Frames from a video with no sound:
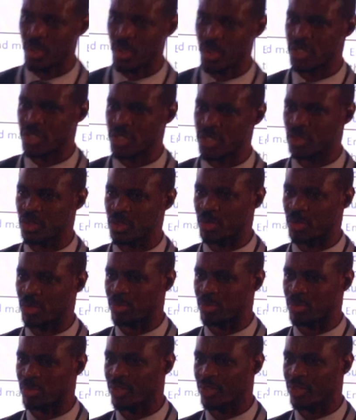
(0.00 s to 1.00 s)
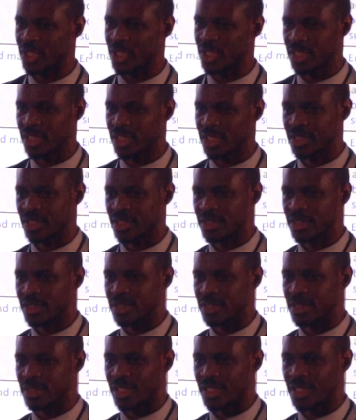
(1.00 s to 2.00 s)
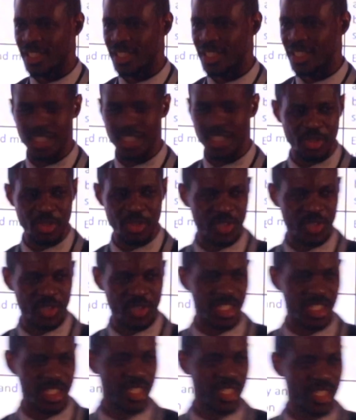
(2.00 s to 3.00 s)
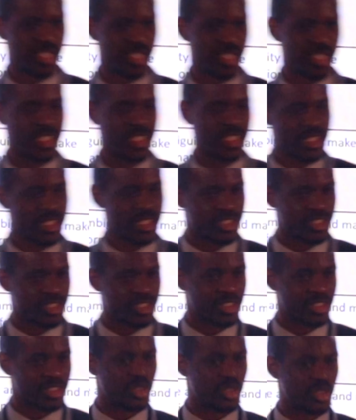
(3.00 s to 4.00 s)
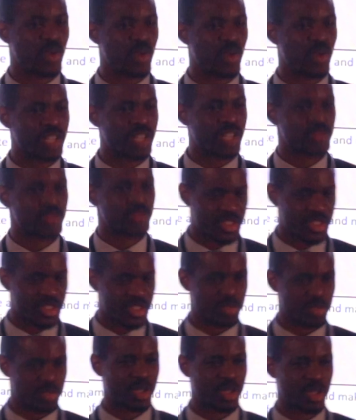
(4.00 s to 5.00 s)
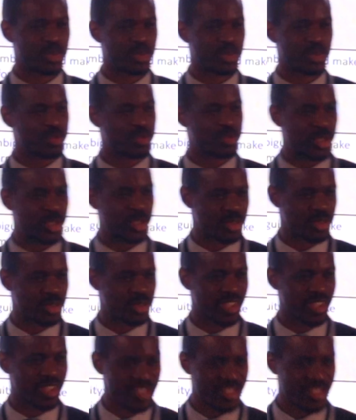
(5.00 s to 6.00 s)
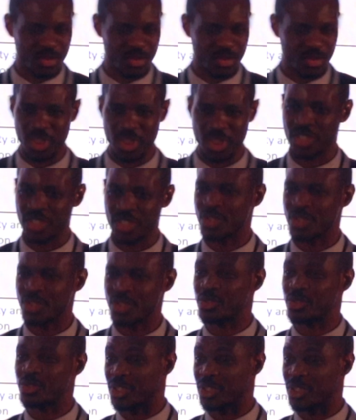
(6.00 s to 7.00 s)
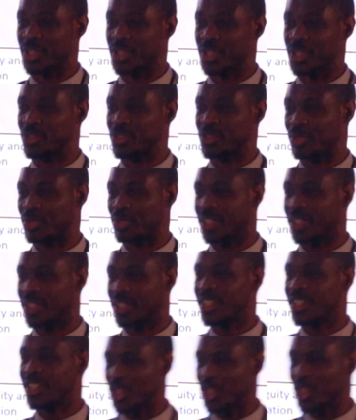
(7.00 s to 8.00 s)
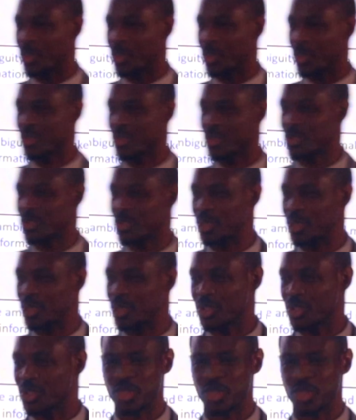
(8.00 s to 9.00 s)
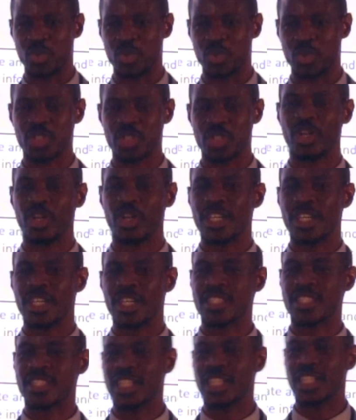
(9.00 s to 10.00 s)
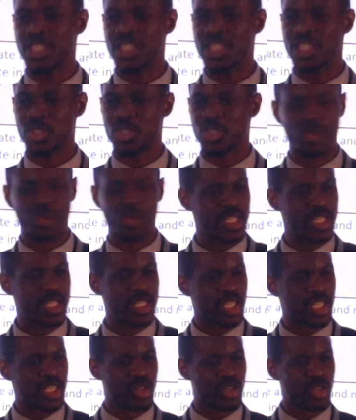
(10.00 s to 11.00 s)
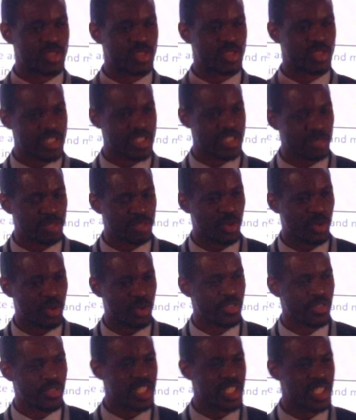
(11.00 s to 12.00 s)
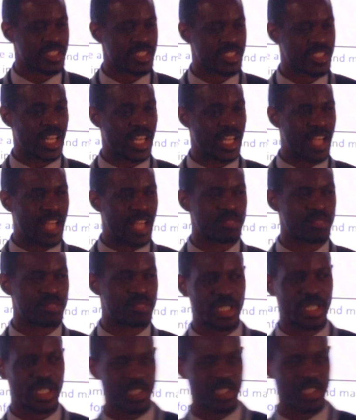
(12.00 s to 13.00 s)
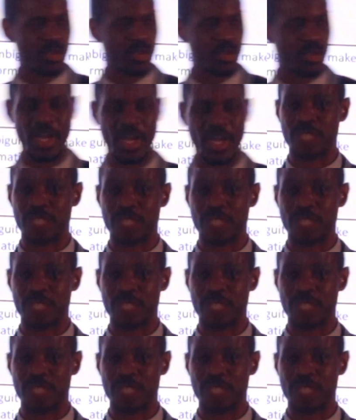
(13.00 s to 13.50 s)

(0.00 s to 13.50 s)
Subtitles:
wants you to make profit. At the end of the day, your wife wants to be able to make sure that things work. Your children wants to be going to school in order to work. So it's an intertwined ecosystem of things that are demanded from us,